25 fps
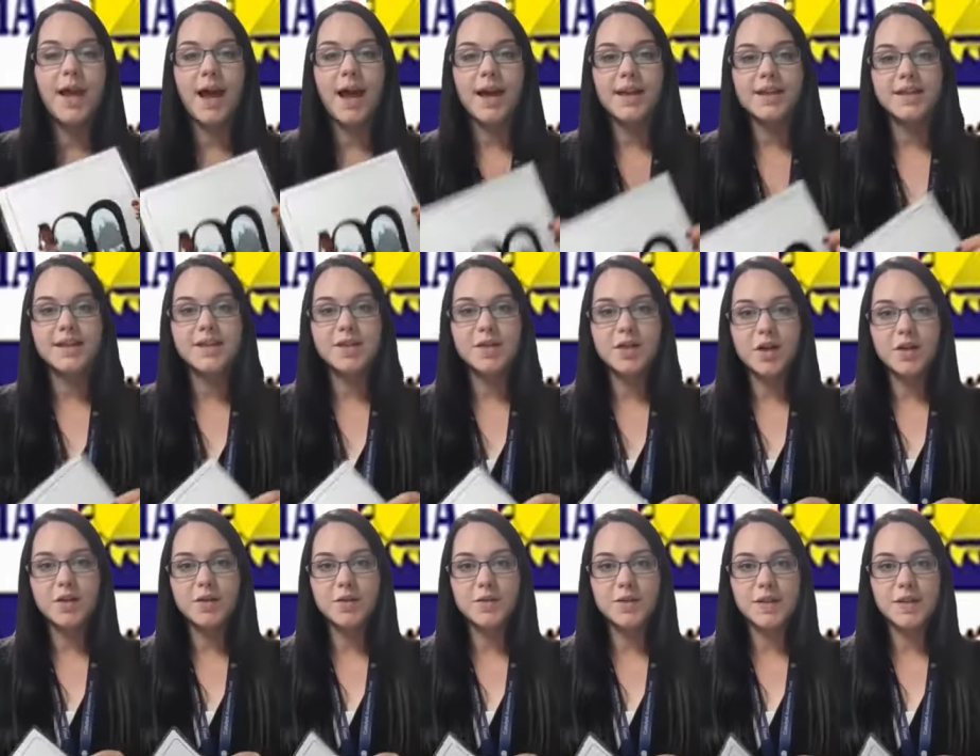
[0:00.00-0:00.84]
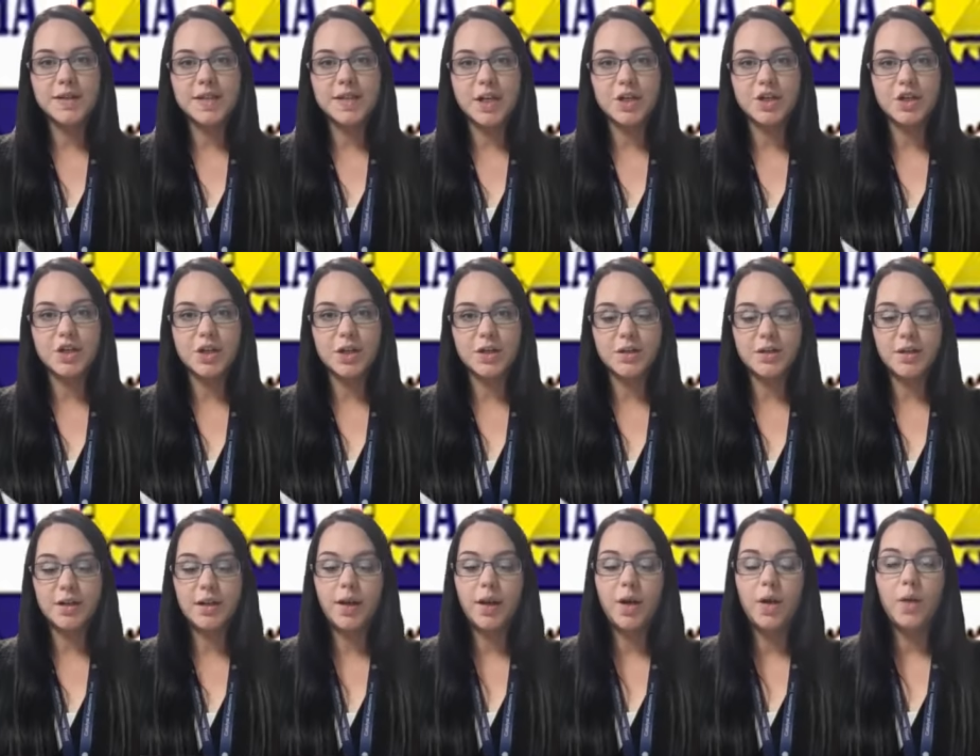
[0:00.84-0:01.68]
At the start of the
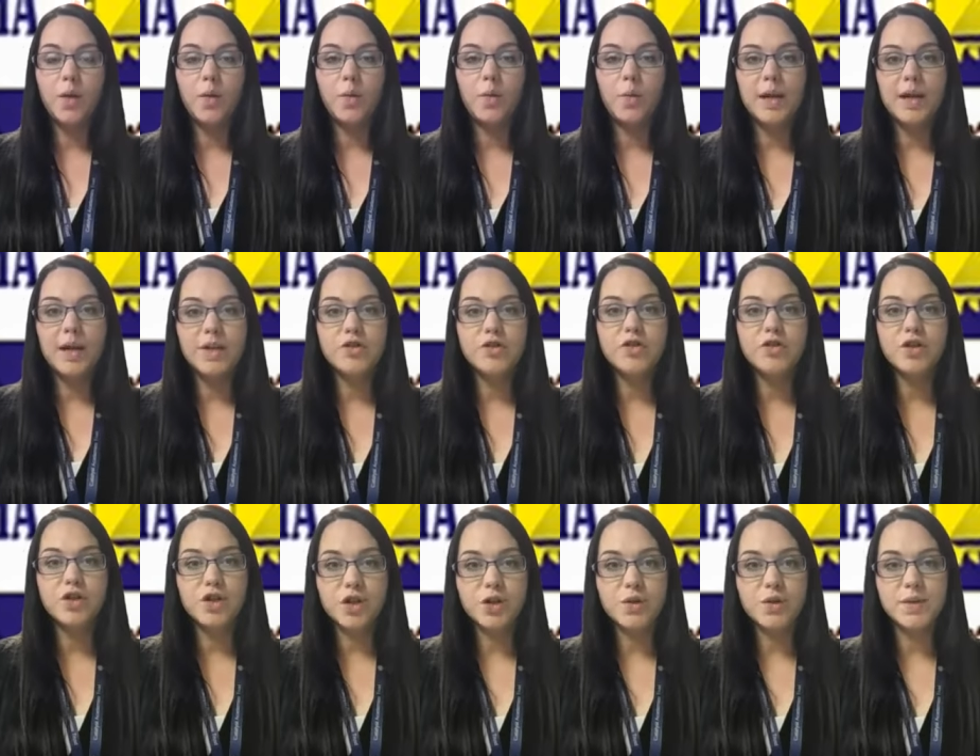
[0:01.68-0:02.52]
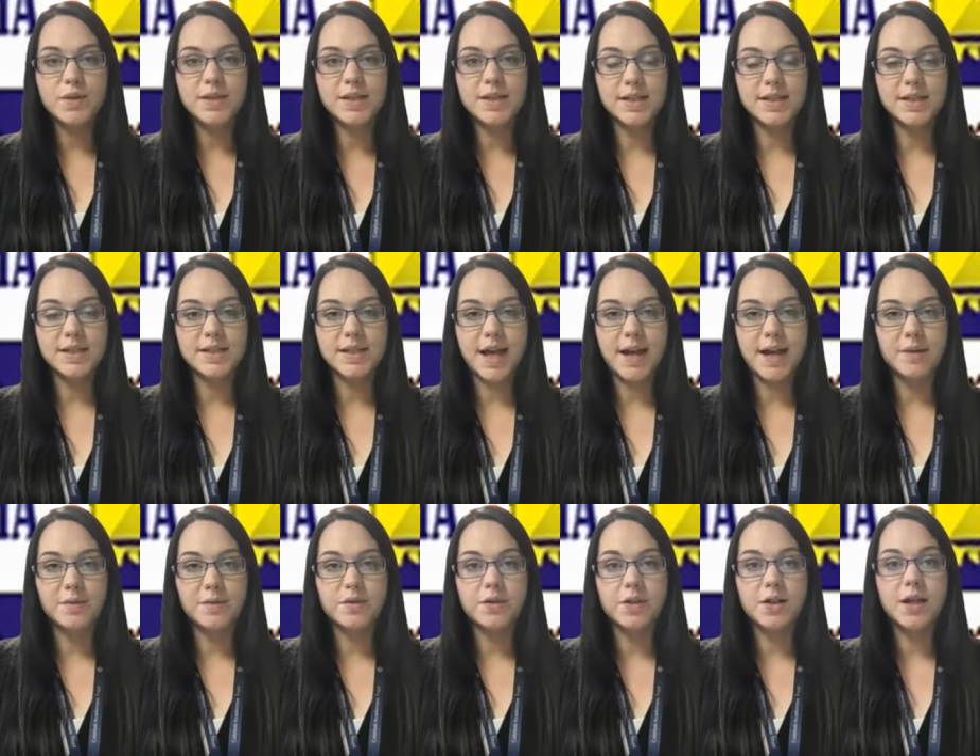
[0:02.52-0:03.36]
session, we'll introduce this
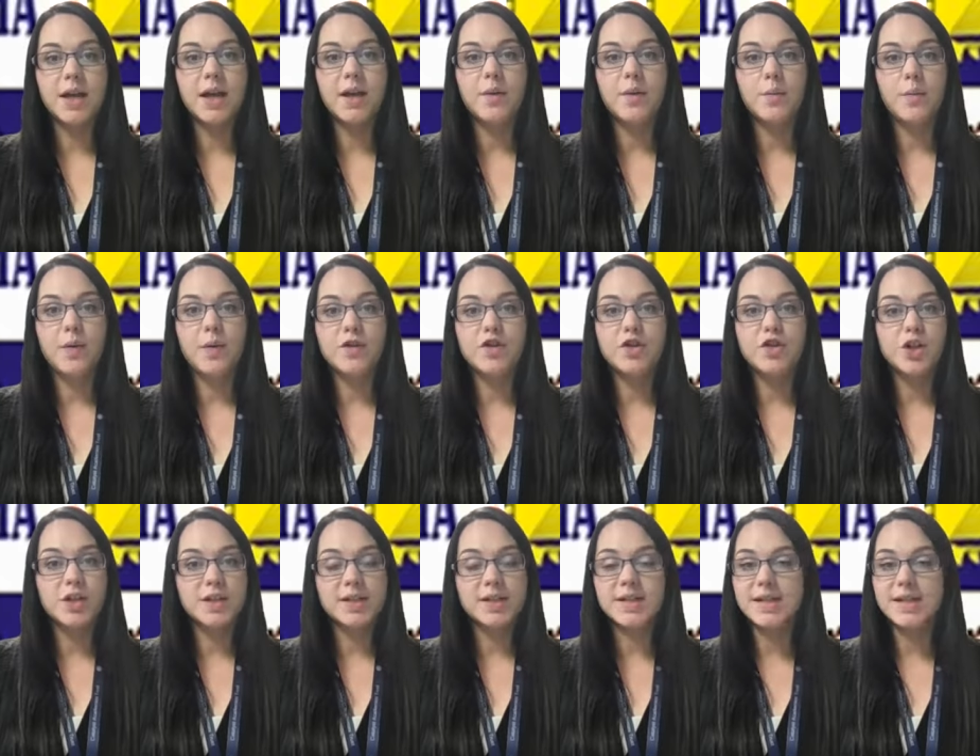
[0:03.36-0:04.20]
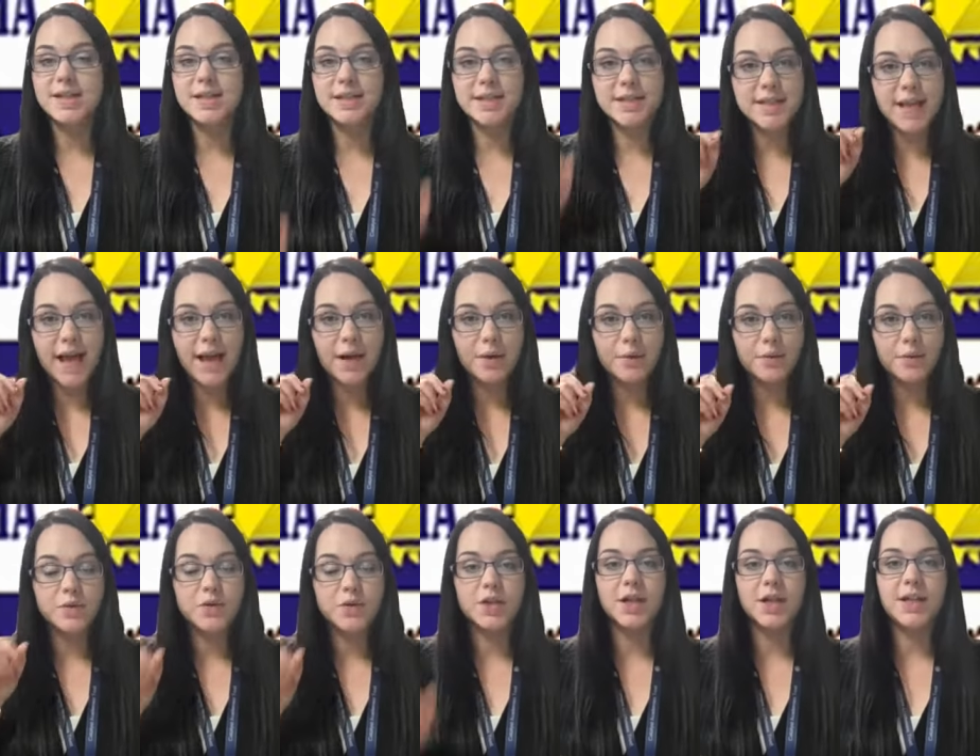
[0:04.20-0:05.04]
sound with just the
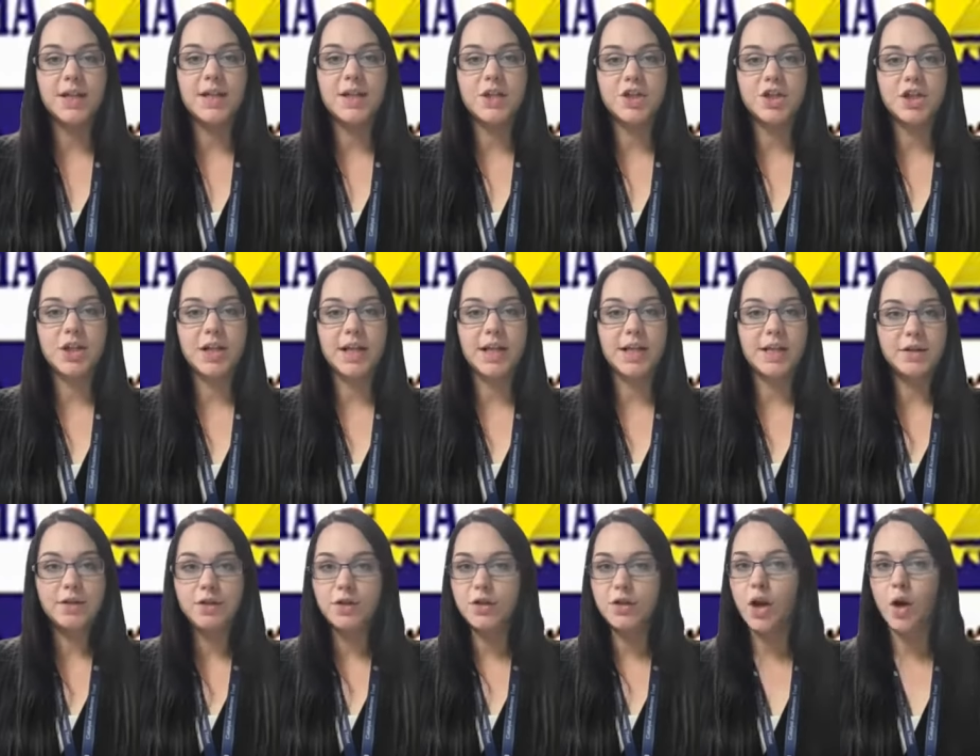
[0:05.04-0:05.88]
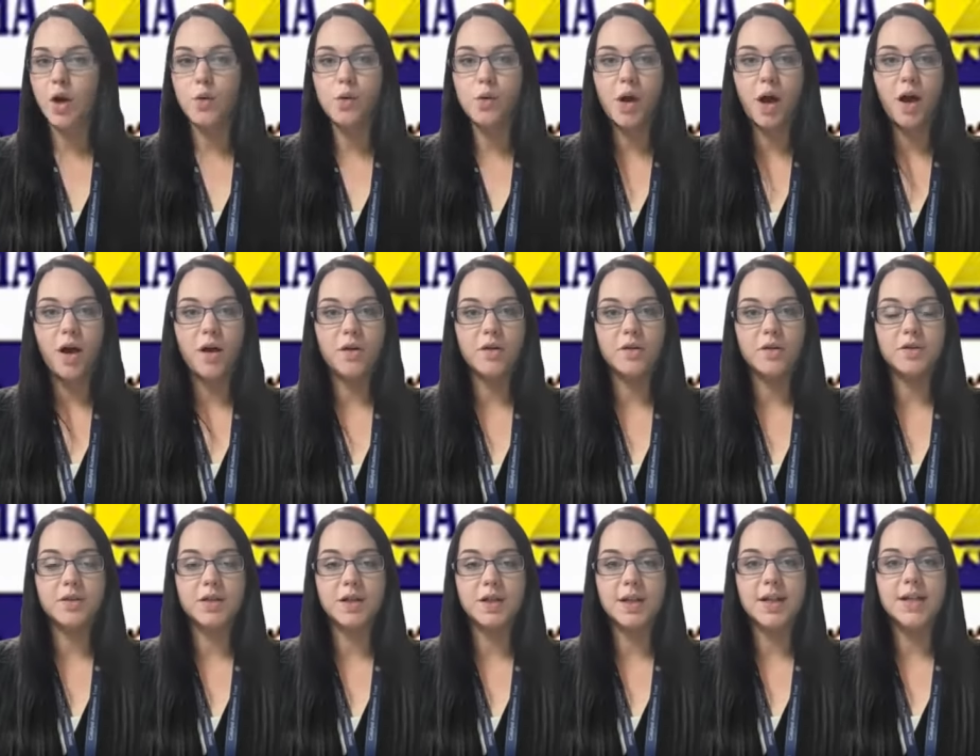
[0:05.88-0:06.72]
sound initially, no
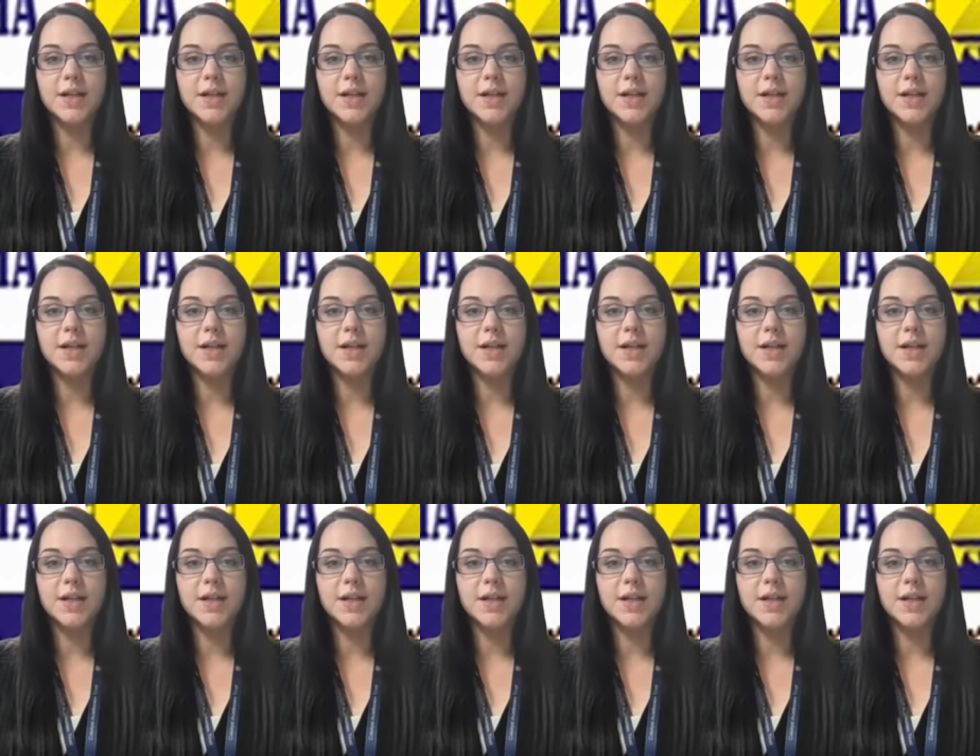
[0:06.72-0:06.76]
card.